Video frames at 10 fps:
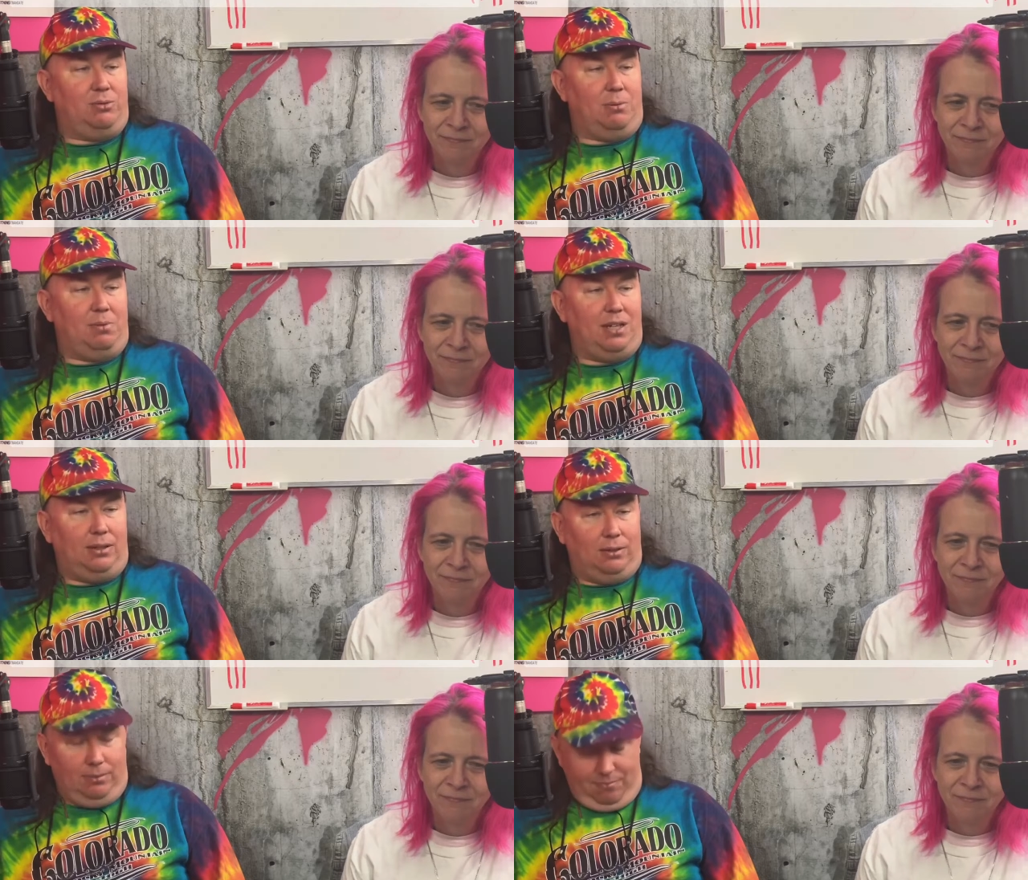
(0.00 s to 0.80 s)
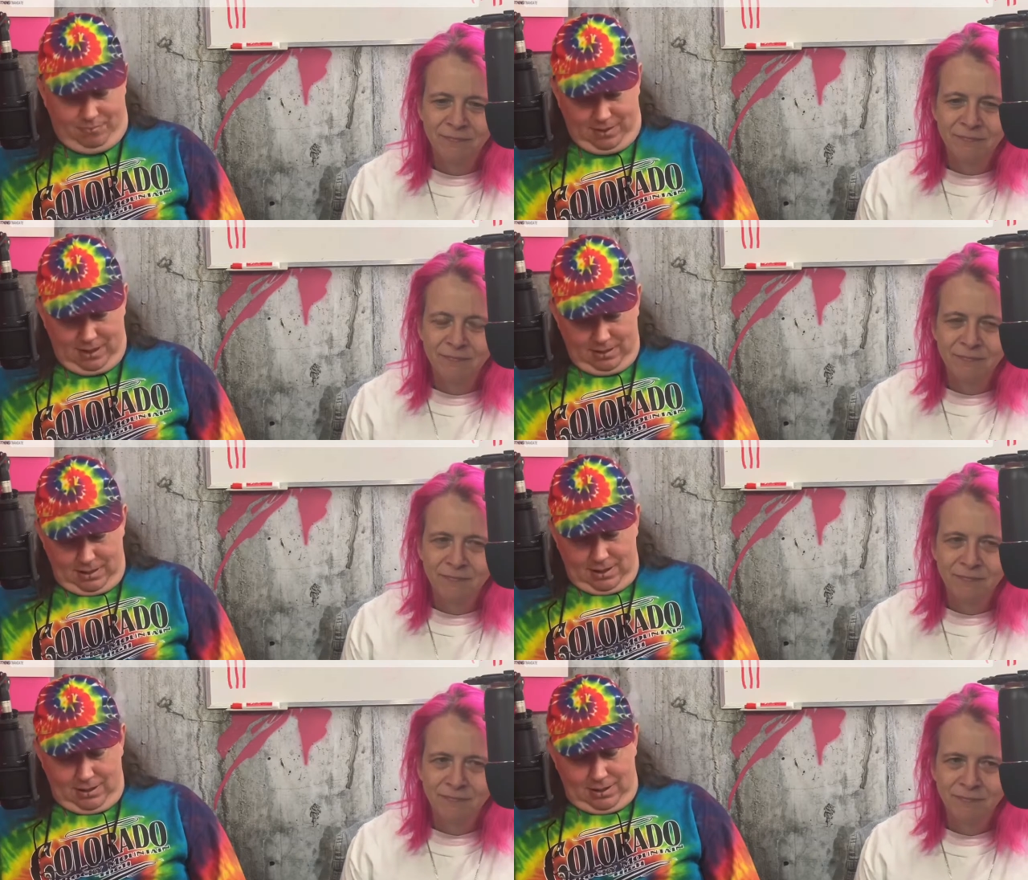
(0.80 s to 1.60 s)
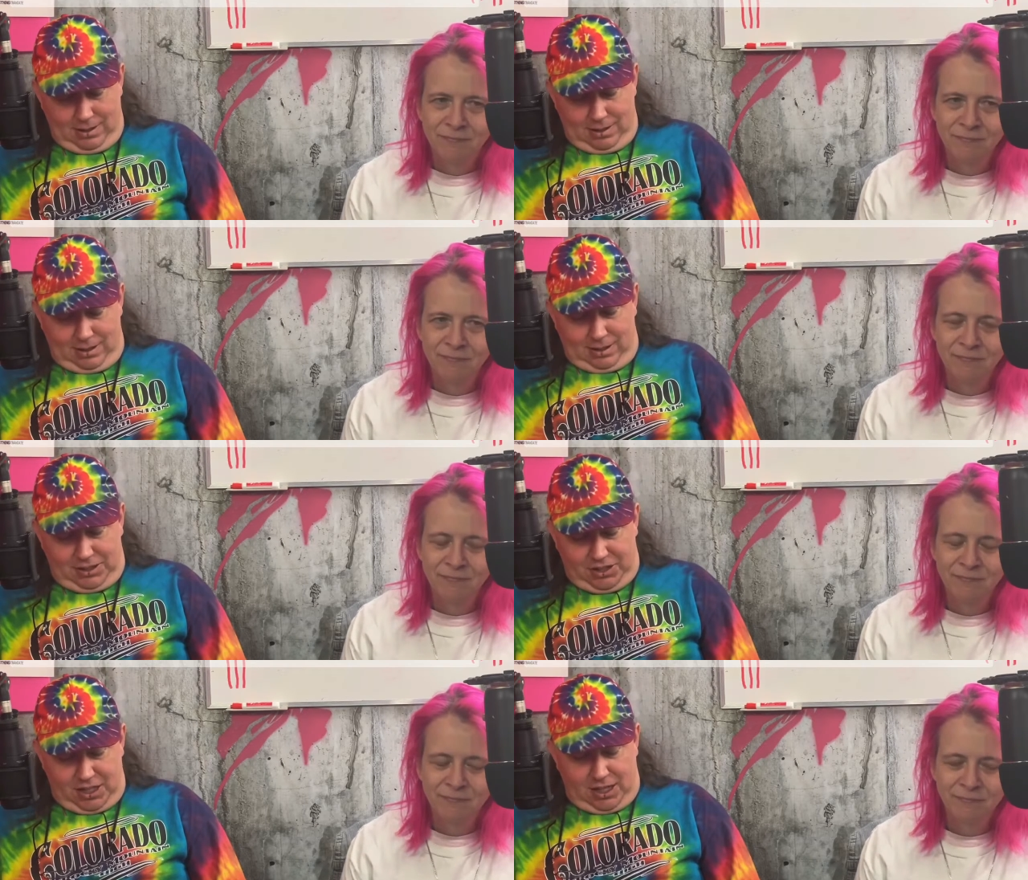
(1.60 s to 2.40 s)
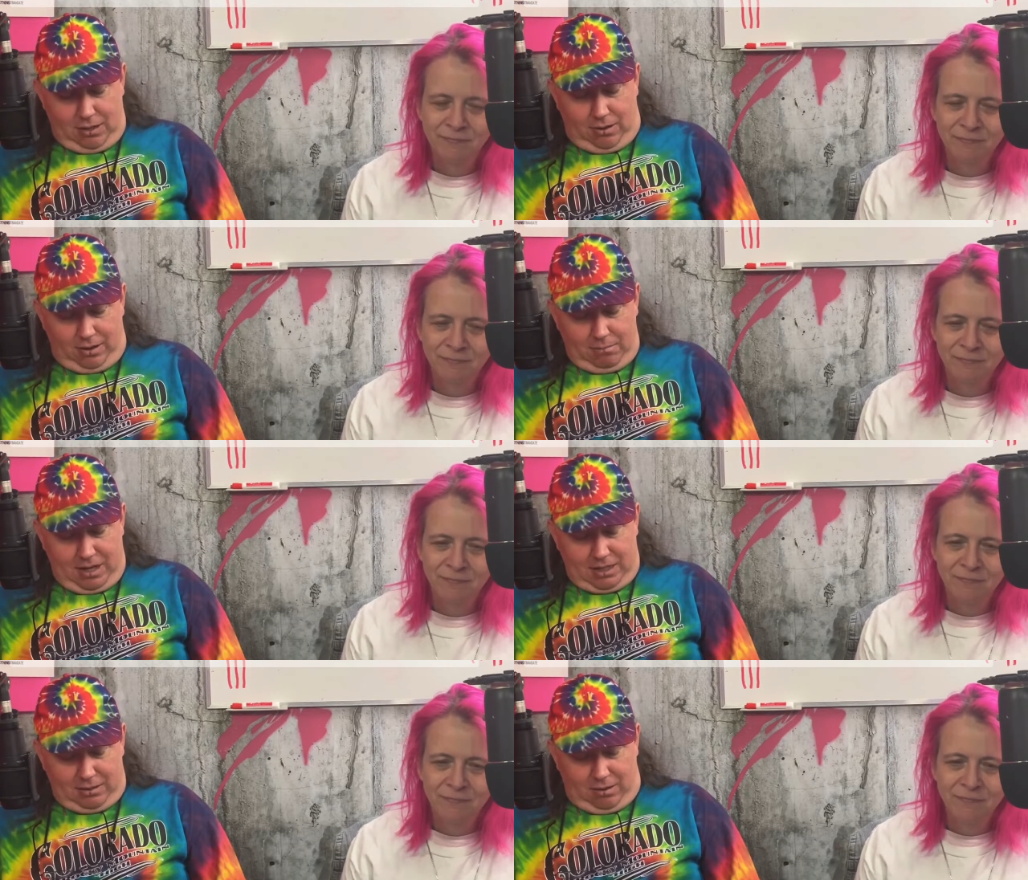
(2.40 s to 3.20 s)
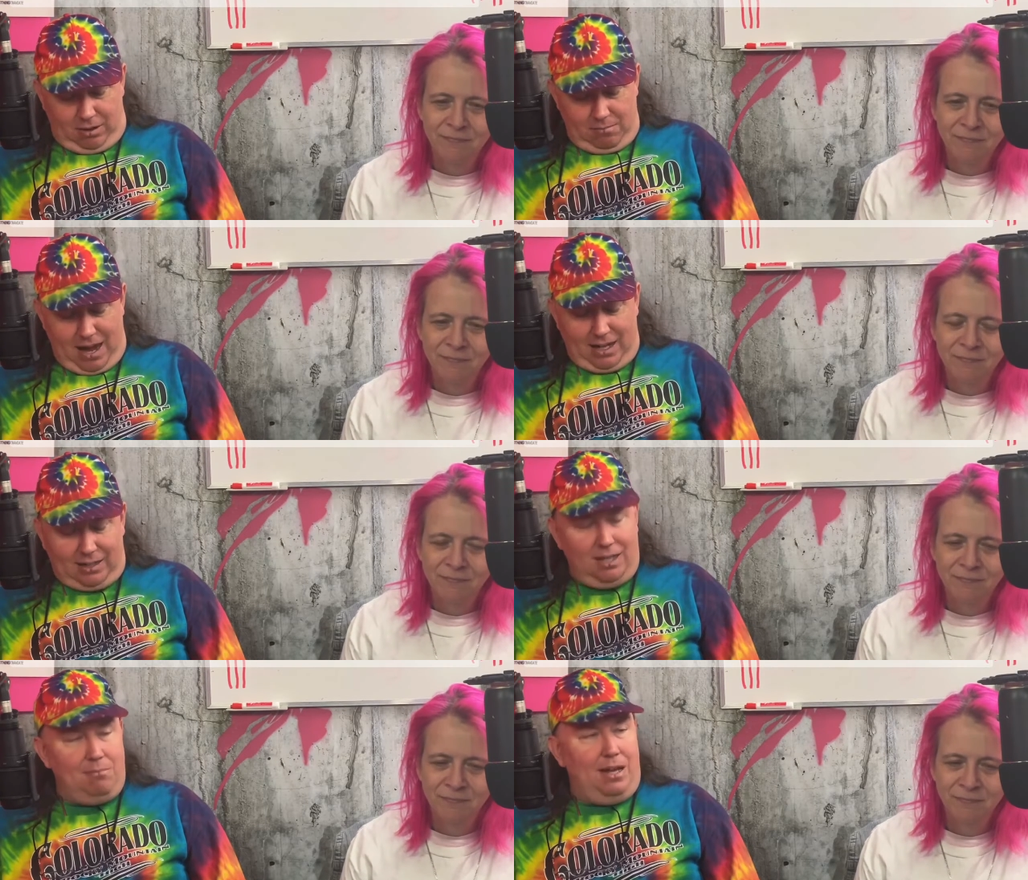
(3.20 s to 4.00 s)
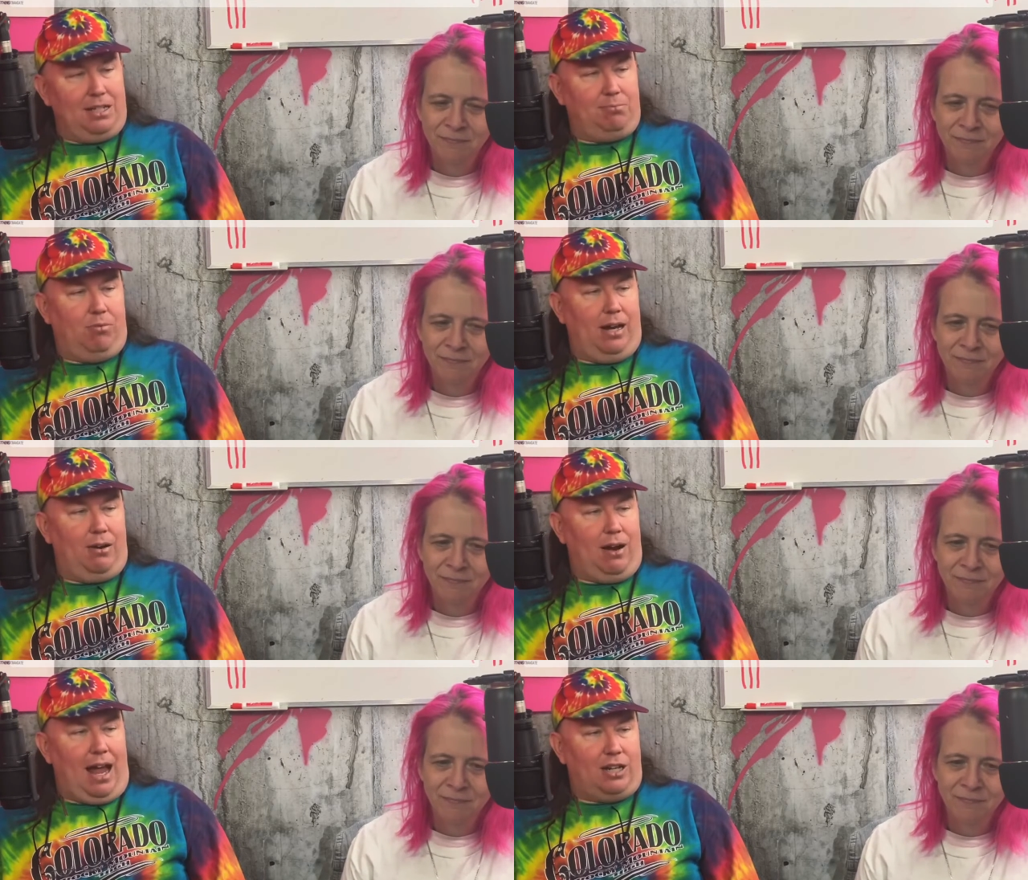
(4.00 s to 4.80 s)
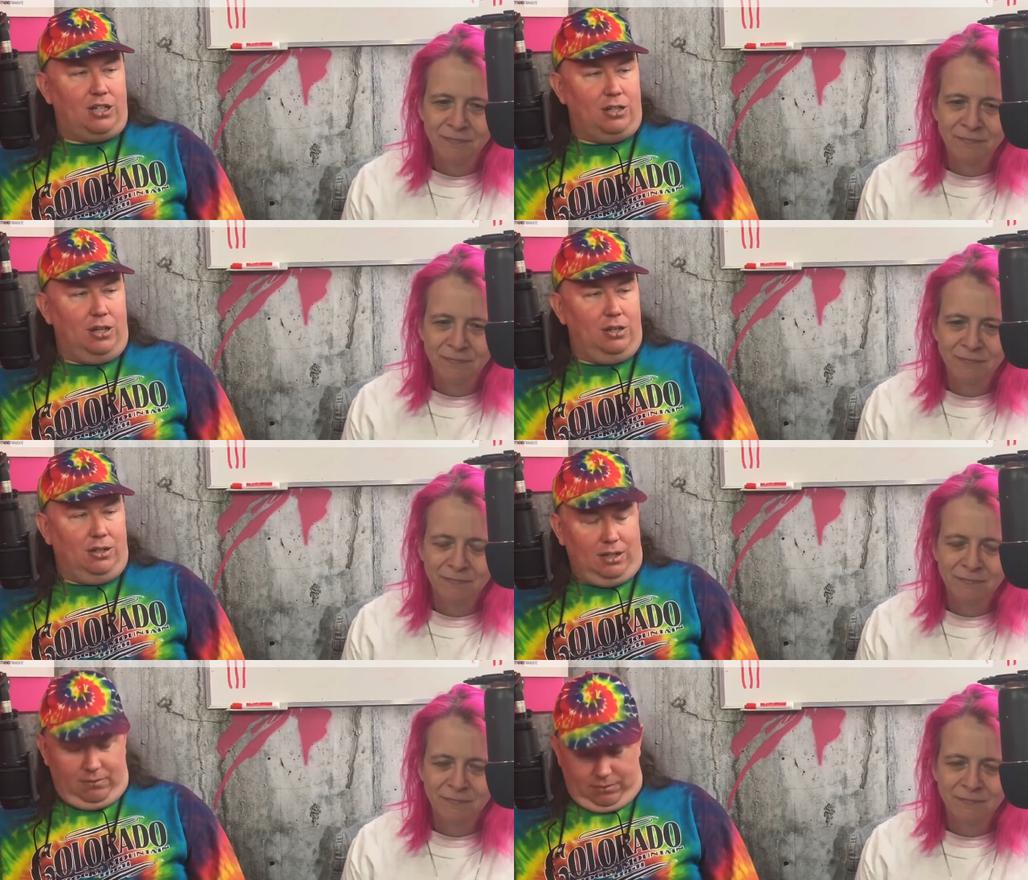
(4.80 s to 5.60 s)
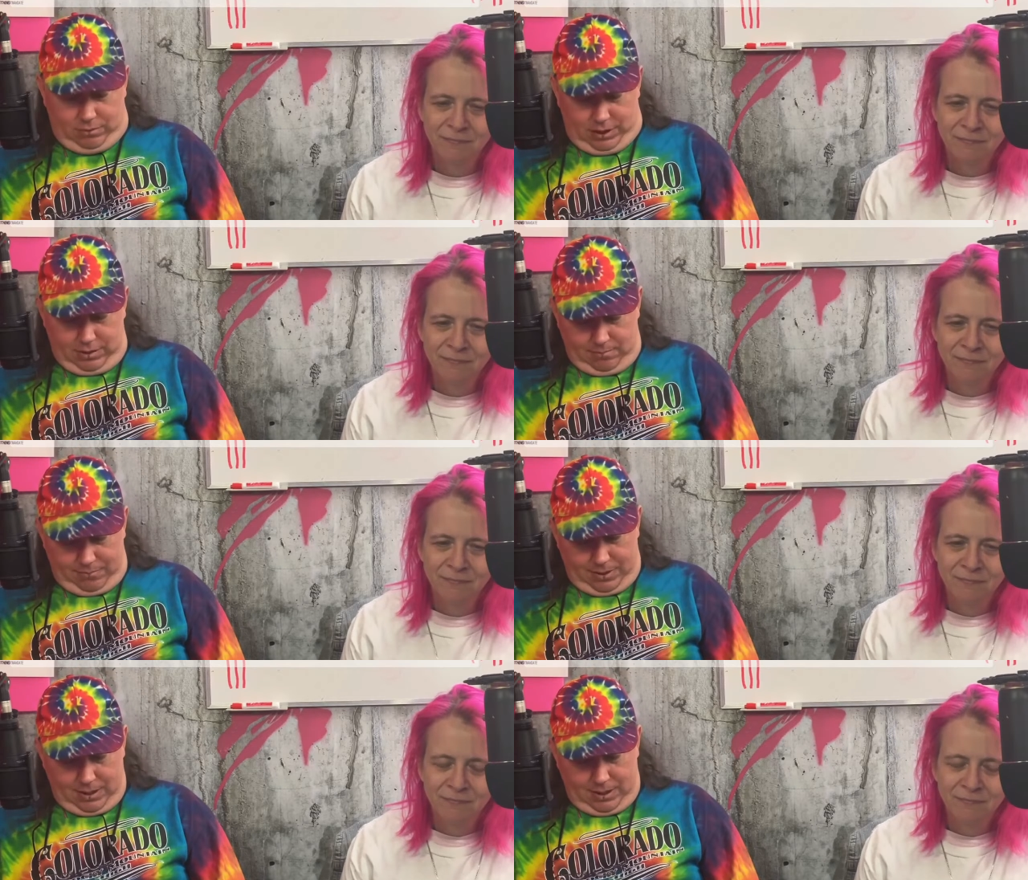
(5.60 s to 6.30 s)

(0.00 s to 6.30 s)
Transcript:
Speaker 1: to appeal. C automates, automatically makes prior action null and void.